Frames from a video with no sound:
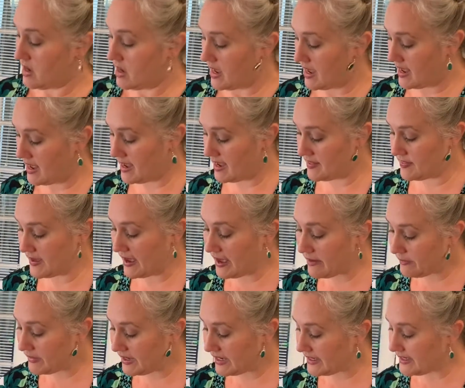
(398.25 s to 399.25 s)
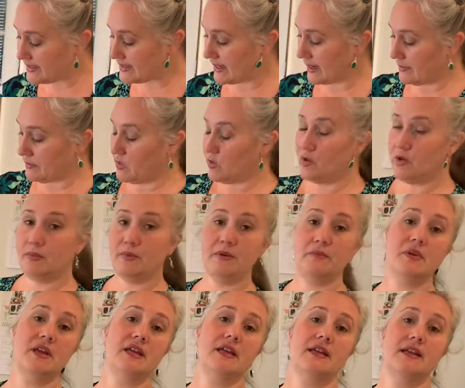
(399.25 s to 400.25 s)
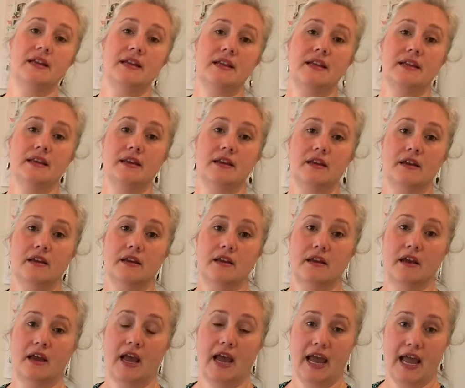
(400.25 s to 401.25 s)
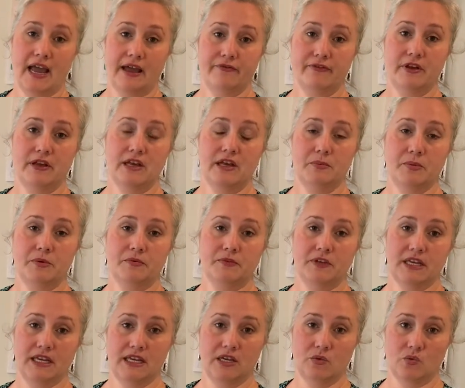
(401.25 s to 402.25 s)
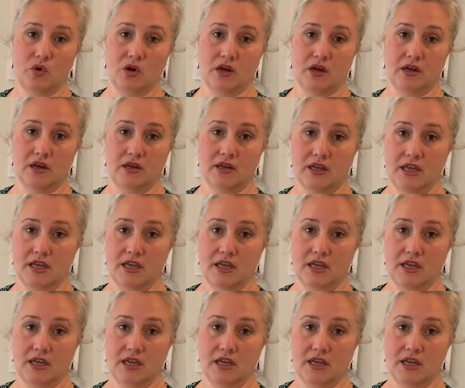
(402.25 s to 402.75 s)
And that means I'm going to be making a 1/2 cup of quinoa.